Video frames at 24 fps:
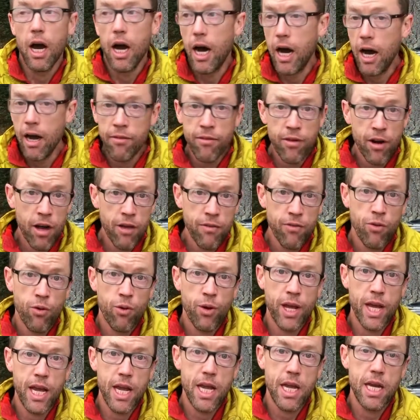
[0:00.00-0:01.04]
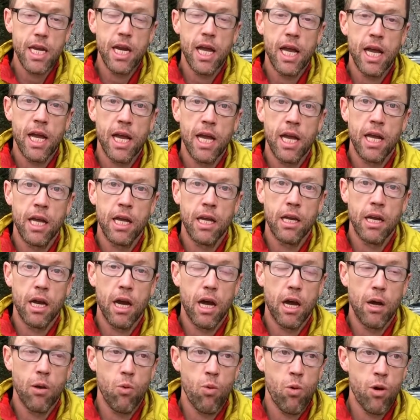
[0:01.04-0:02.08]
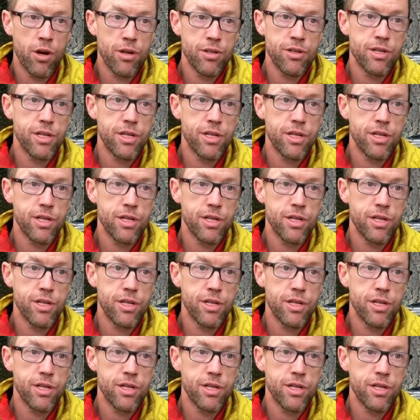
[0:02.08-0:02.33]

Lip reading: I have an iPhone 8, and I want to